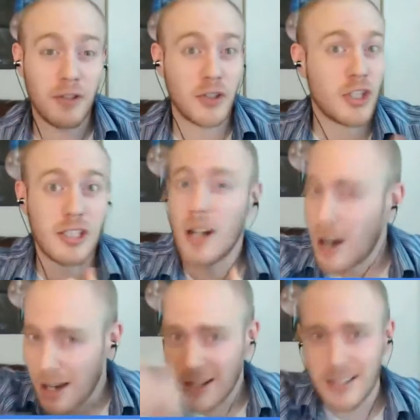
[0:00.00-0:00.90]
They're just
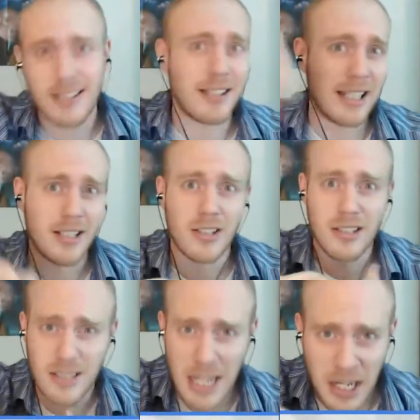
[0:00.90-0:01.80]
constantly
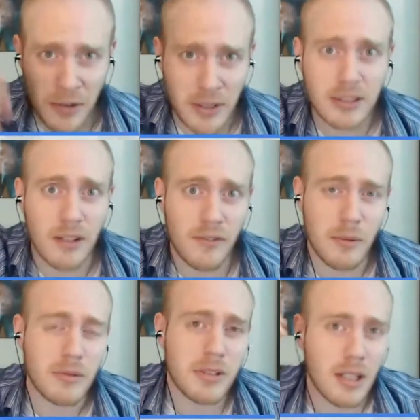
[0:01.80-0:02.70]
just tearing stuff out
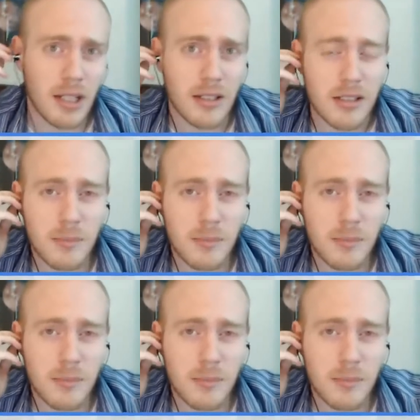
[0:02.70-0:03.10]
and sending into